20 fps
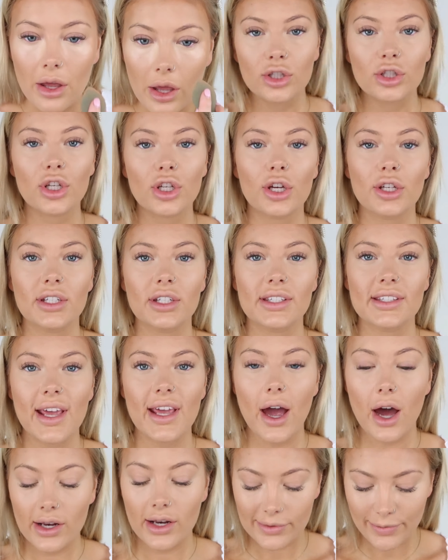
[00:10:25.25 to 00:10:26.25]
So to
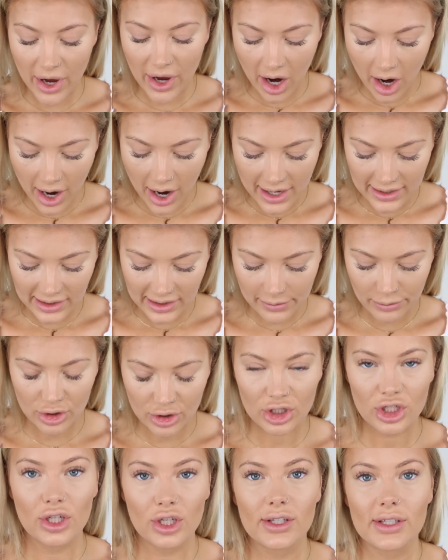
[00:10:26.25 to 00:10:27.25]
set under my eyes, I'm
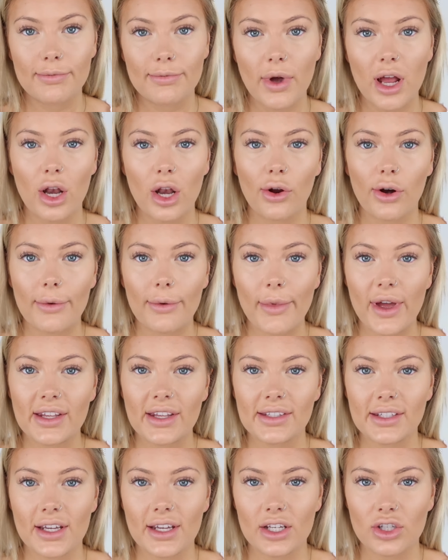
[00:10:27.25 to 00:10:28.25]
just using my Laura
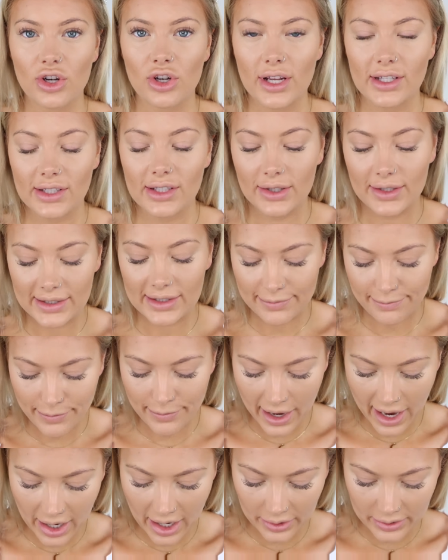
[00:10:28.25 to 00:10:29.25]
Mercier translucent
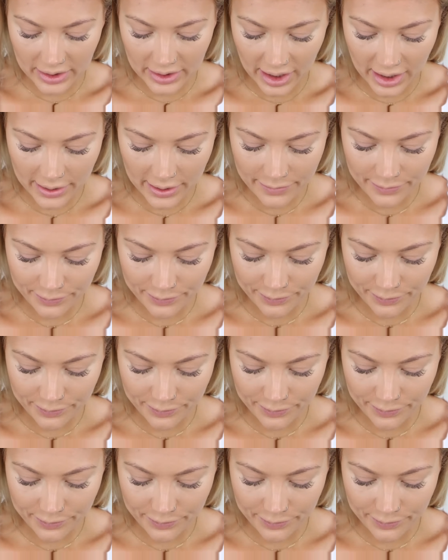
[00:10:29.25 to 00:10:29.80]
powder.